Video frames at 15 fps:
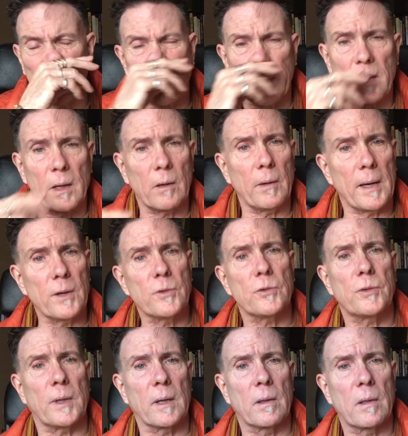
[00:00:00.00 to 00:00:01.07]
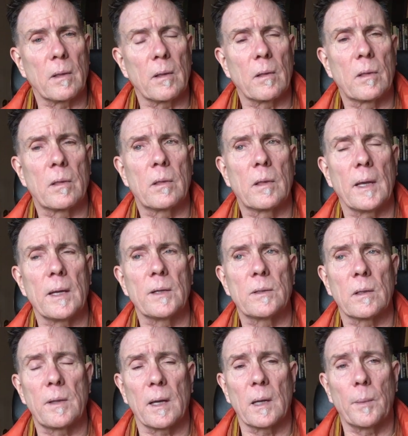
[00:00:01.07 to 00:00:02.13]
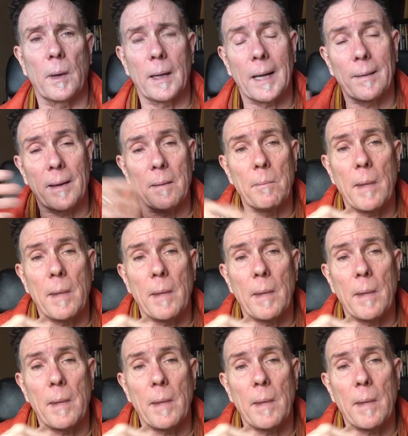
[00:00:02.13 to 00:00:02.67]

I mean, they're interesting things to think about, and